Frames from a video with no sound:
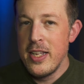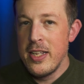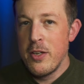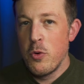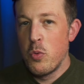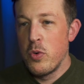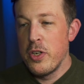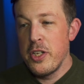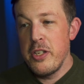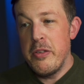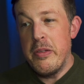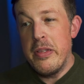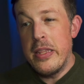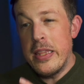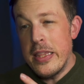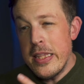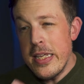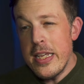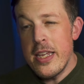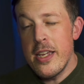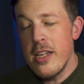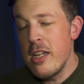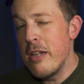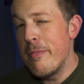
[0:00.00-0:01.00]
Were you
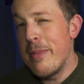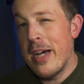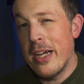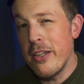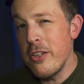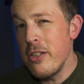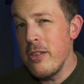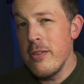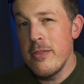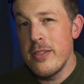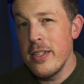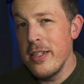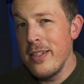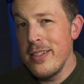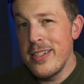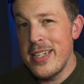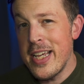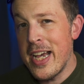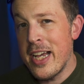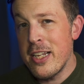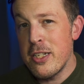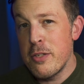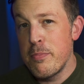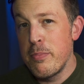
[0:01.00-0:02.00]
thinking about using
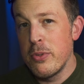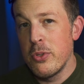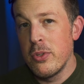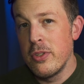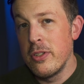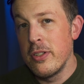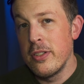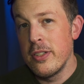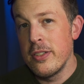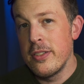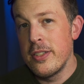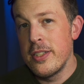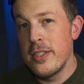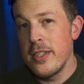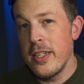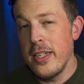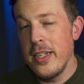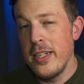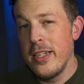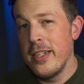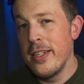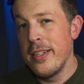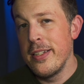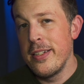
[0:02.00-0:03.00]
dashboards
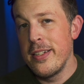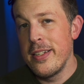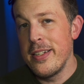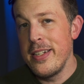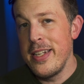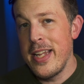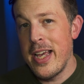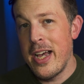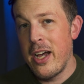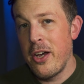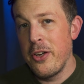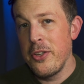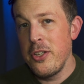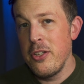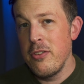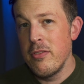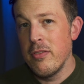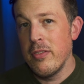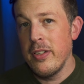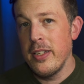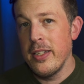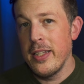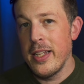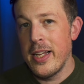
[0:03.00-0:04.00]
and now you
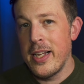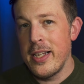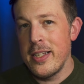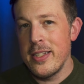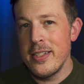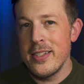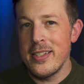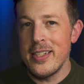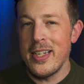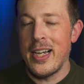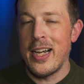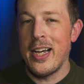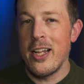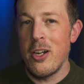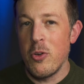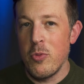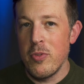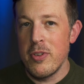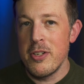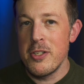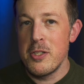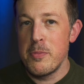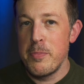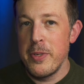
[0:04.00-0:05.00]
realize I don't
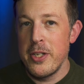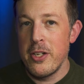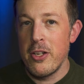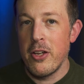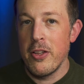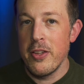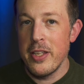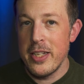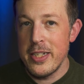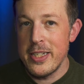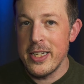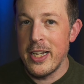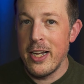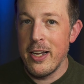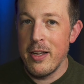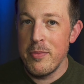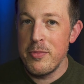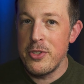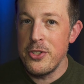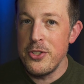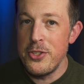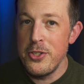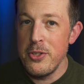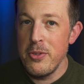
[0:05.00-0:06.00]
want to spend all that time
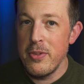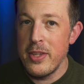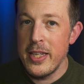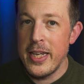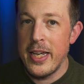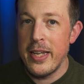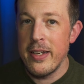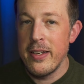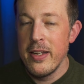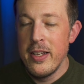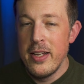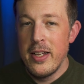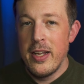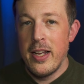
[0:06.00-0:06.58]
to do that?